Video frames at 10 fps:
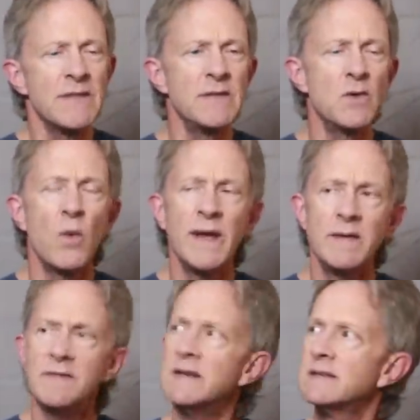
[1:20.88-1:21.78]
then the way
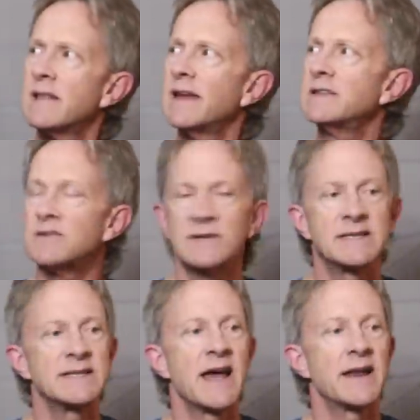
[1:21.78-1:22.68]
that this laser is
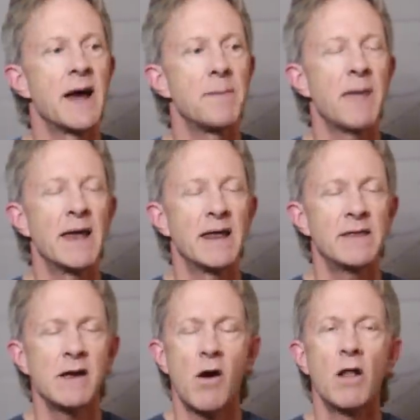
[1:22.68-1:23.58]
set up, and I
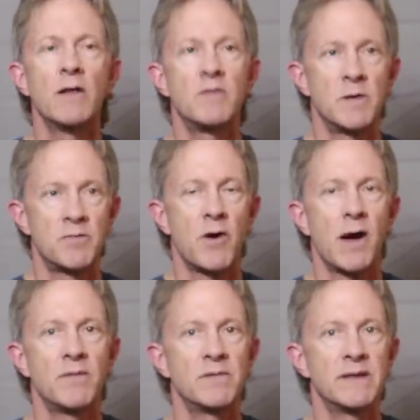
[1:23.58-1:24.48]
think all of them are
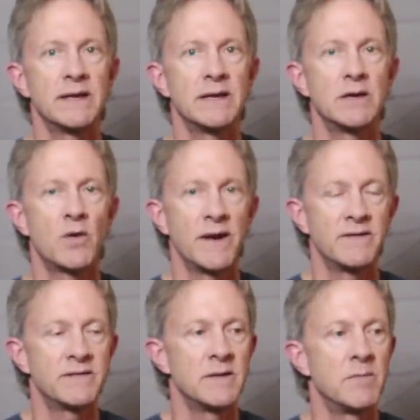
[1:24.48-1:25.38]
probably quite
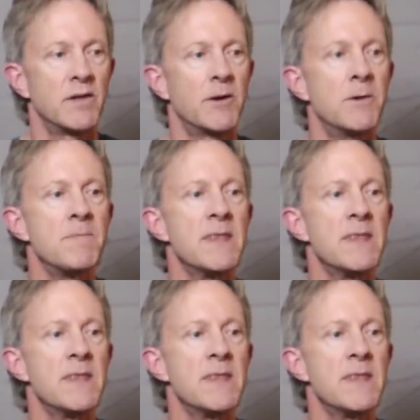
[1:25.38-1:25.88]
similar,